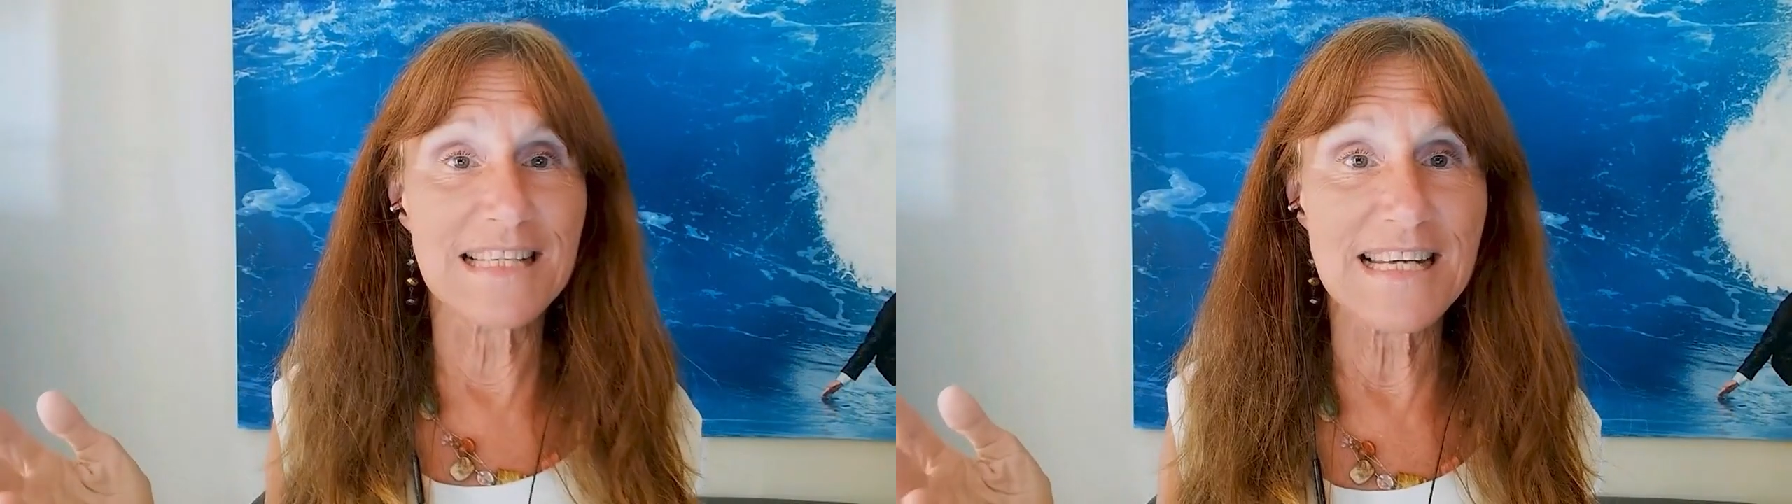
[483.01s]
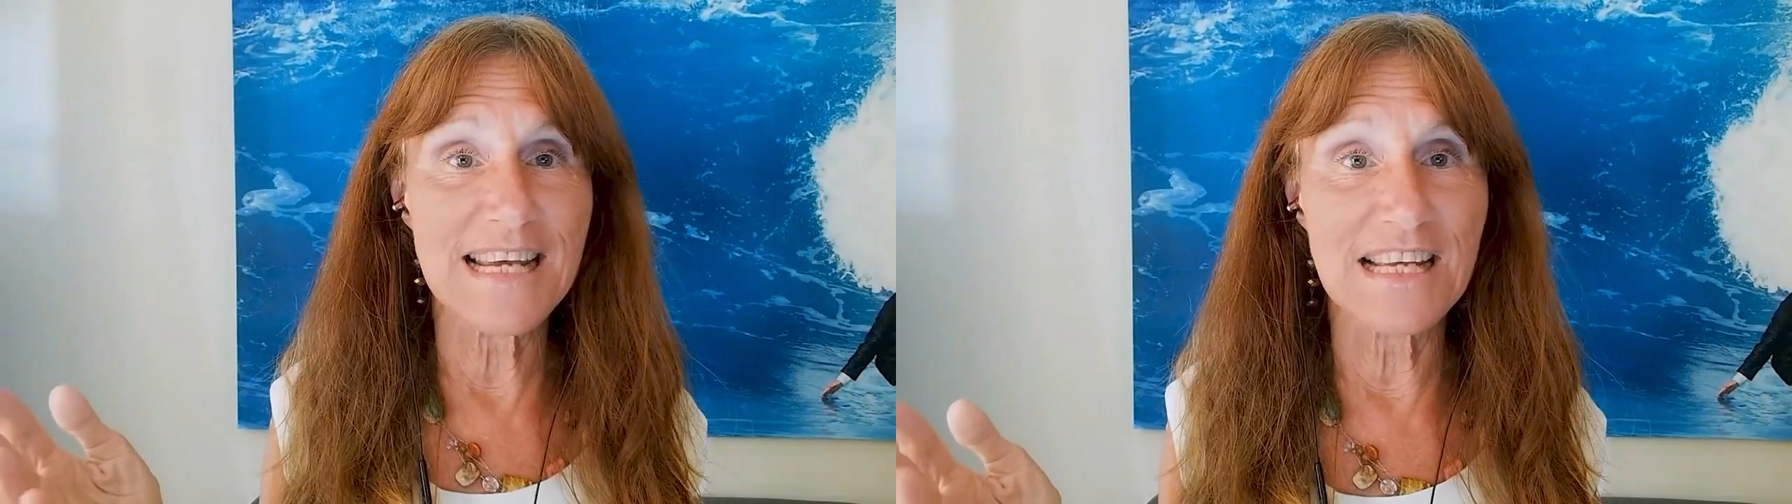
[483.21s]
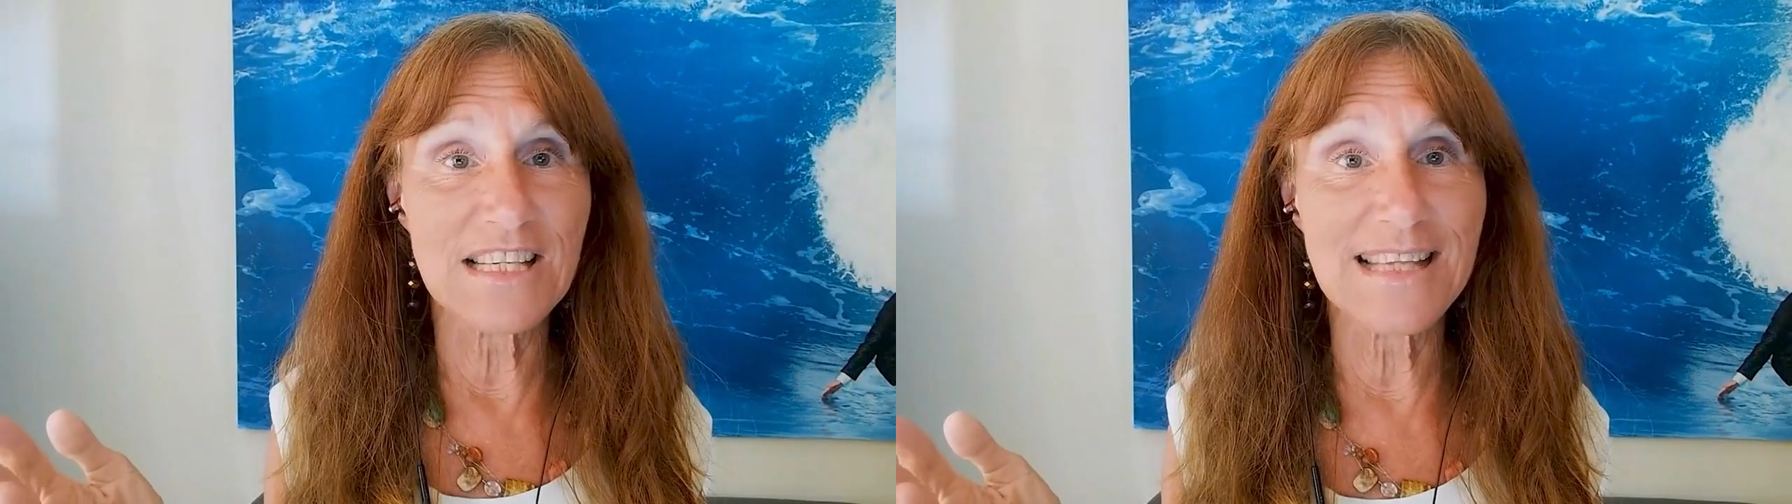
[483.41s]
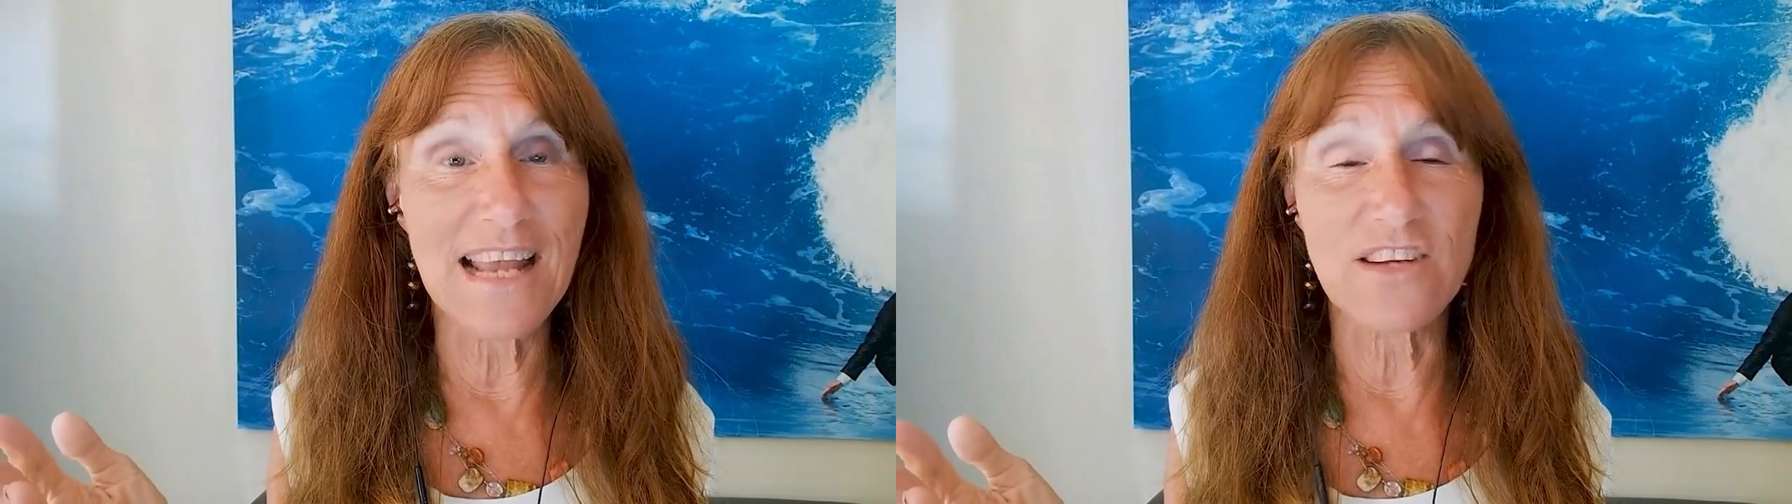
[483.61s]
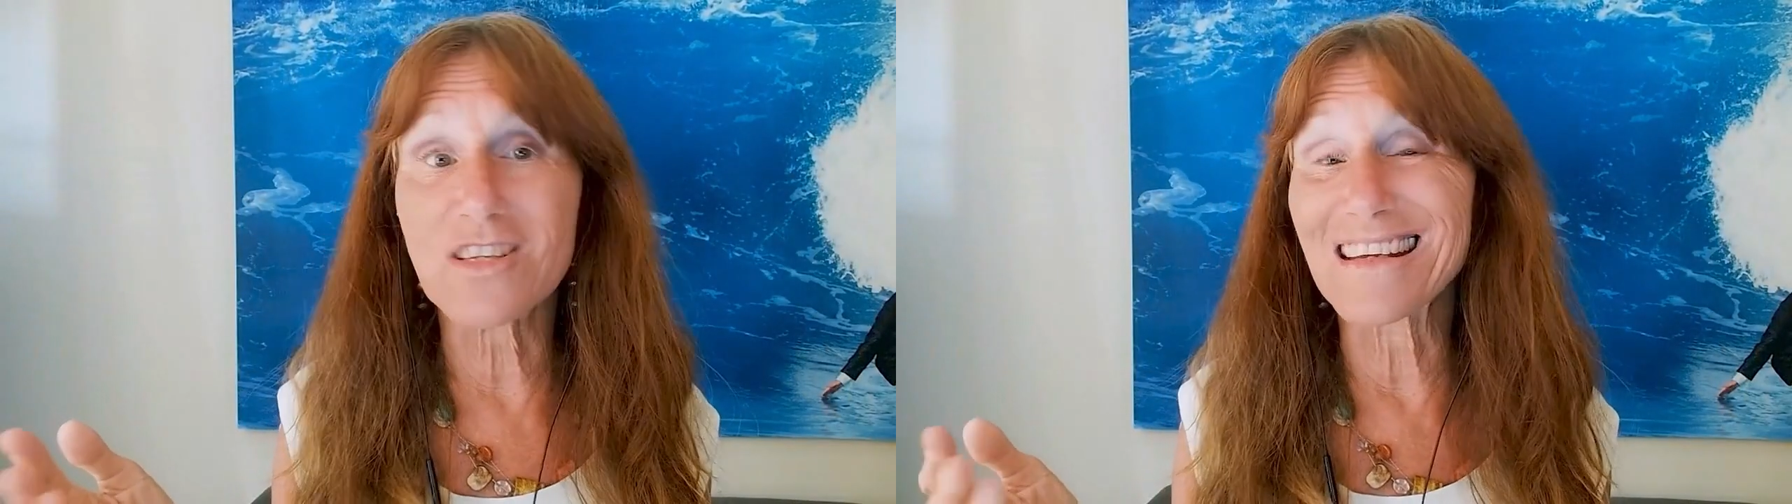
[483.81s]

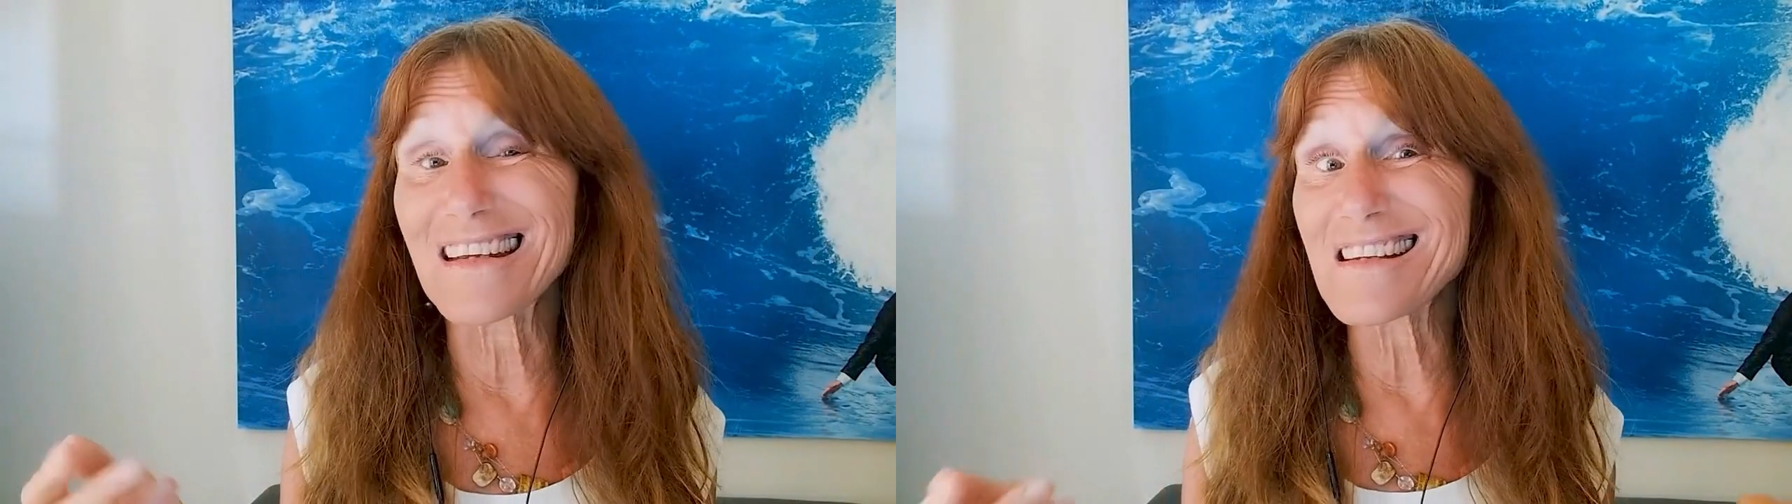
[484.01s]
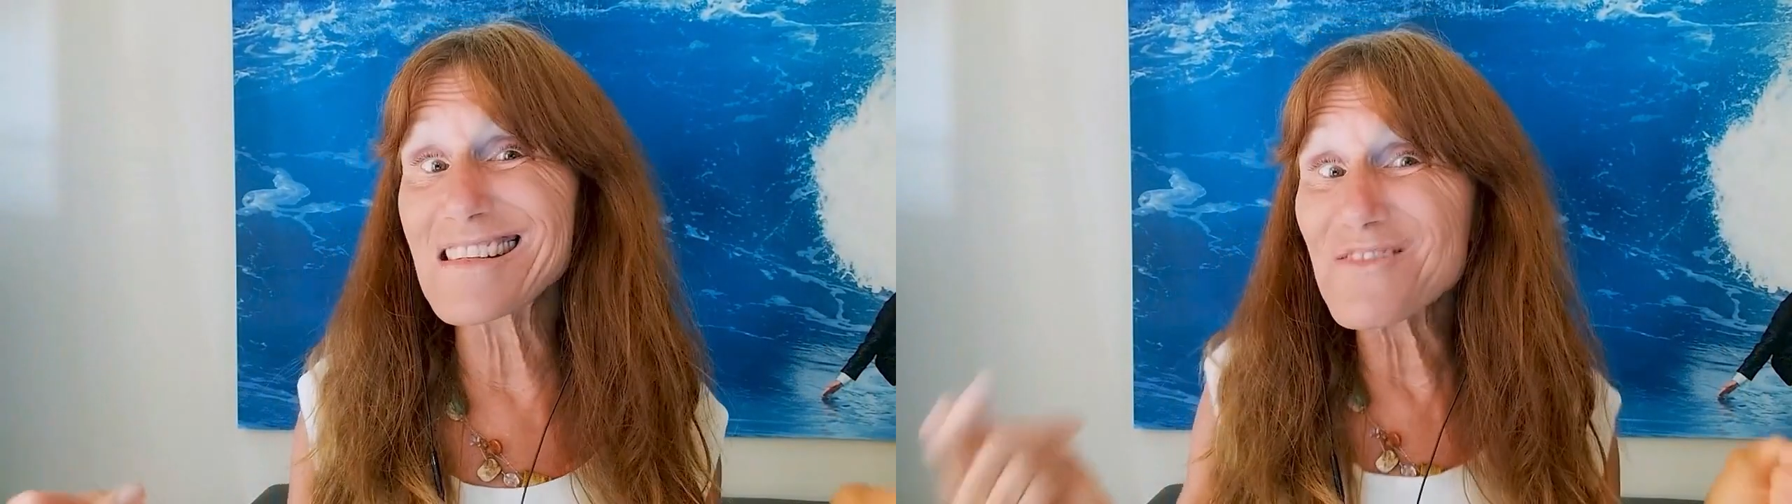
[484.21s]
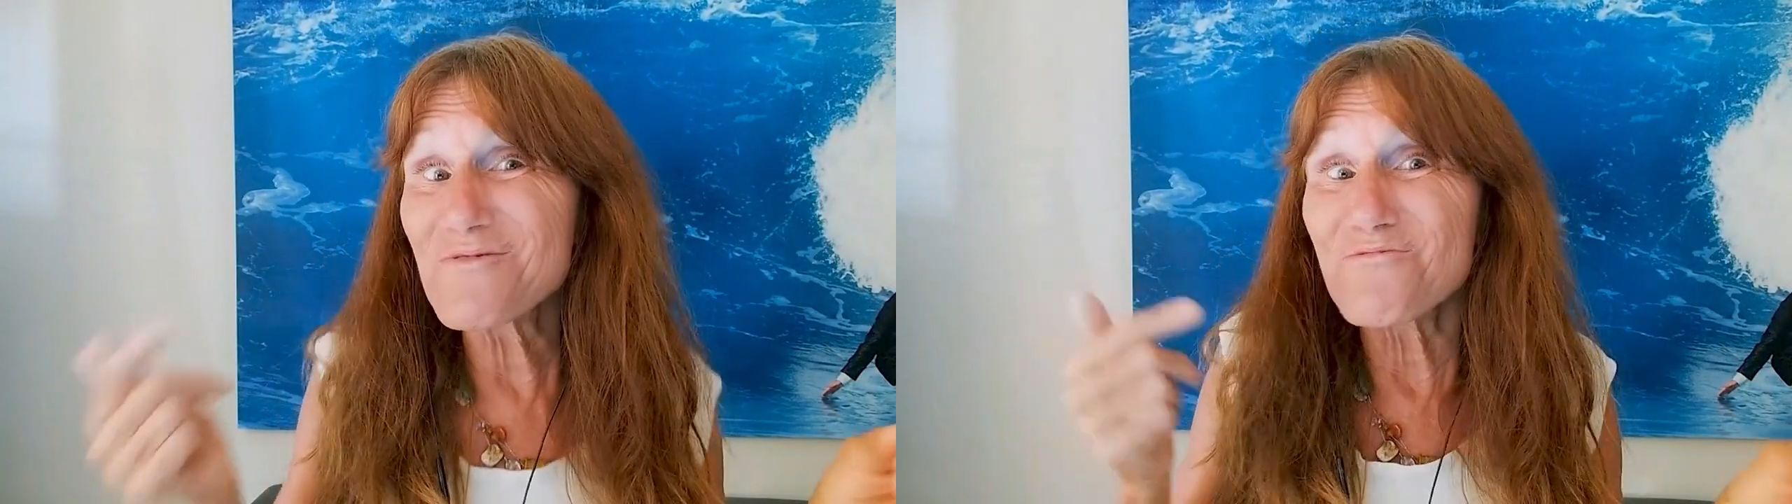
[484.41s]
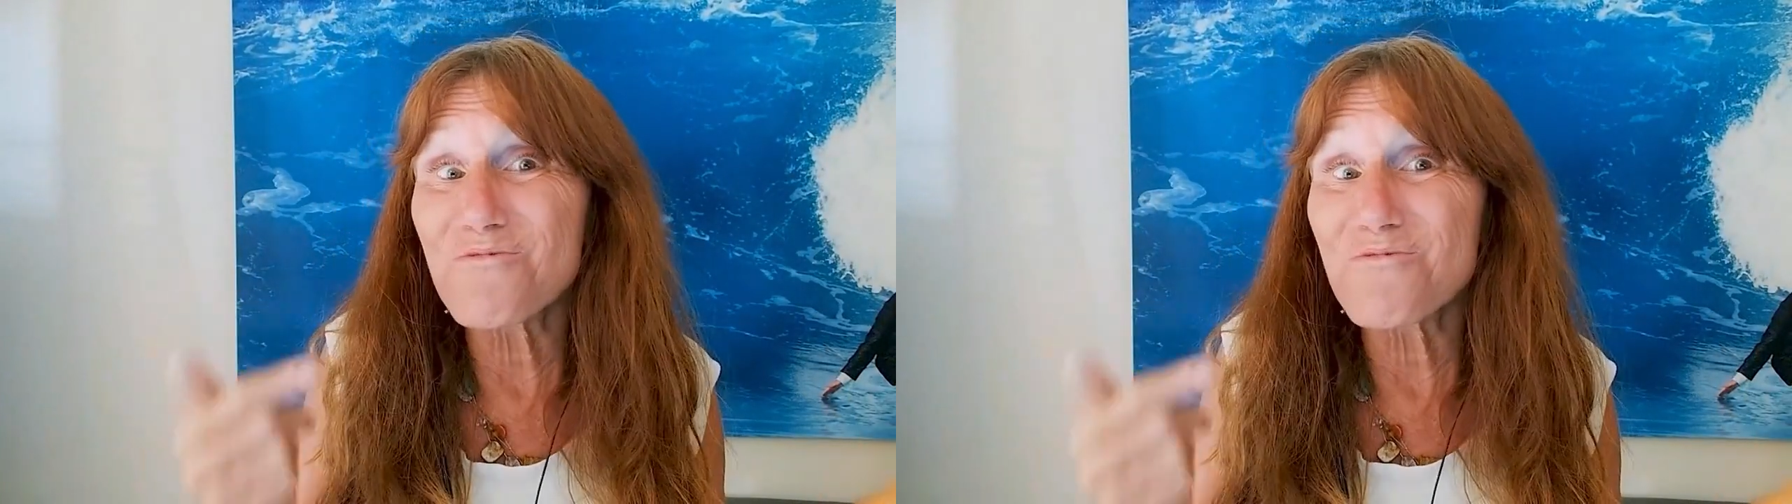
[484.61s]
TSH that isn't